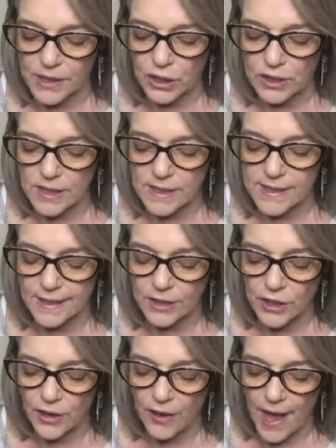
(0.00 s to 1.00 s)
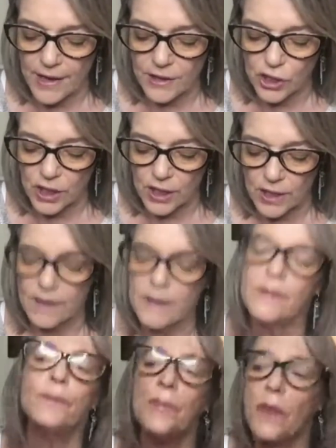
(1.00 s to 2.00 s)
Start to center your
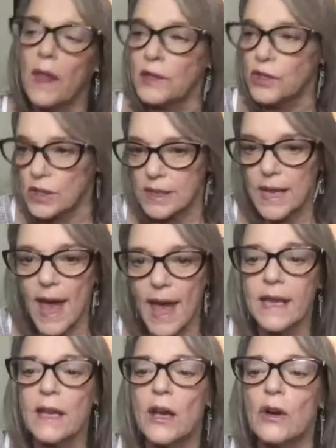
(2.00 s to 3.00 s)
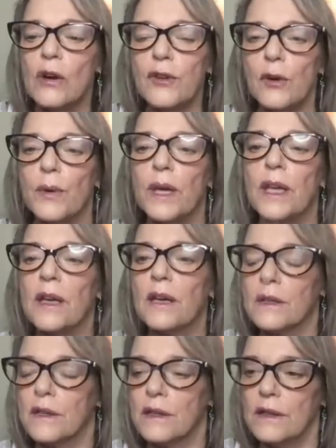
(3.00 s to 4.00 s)
energy, just letting go of your
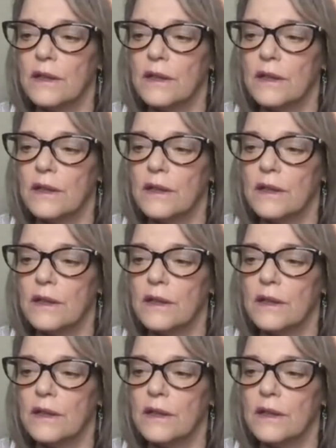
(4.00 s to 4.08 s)
week.